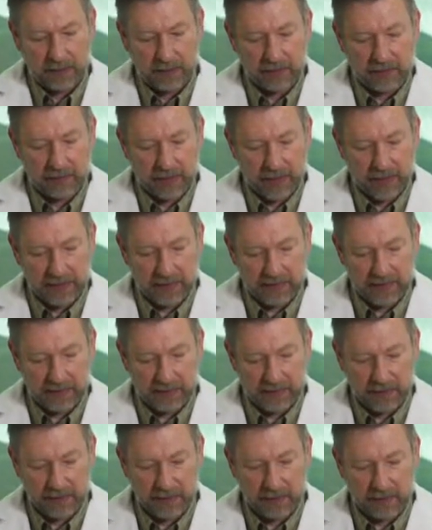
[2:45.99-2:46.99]

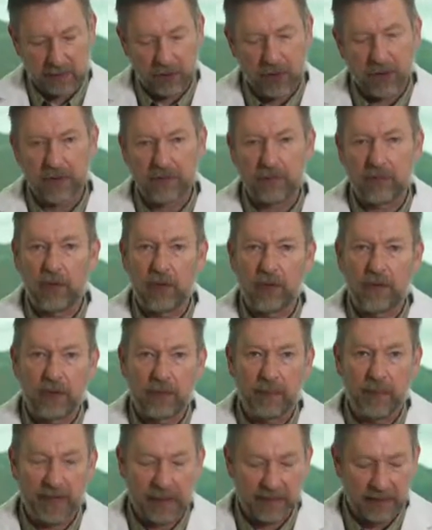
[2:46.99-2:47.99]
device and bring the
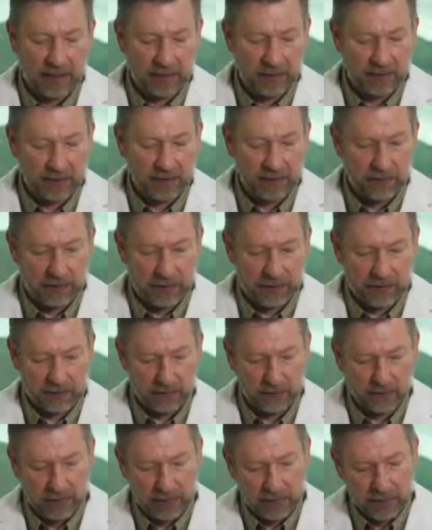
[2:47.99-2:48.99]
forefoot back down to the
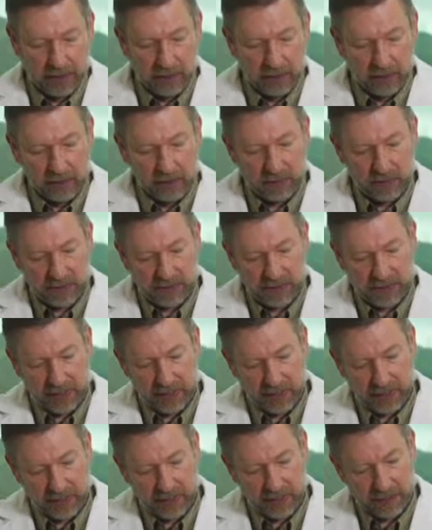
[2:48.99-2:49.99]
ground, you can
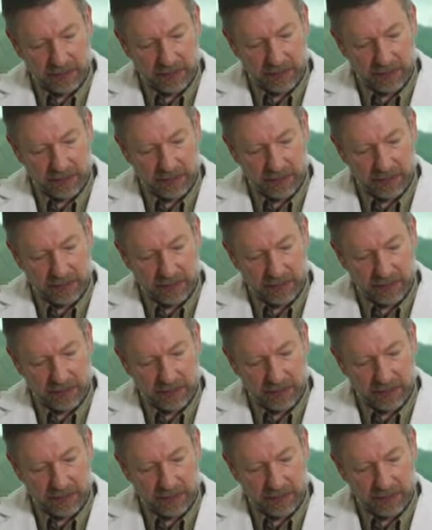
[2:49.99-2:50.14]
see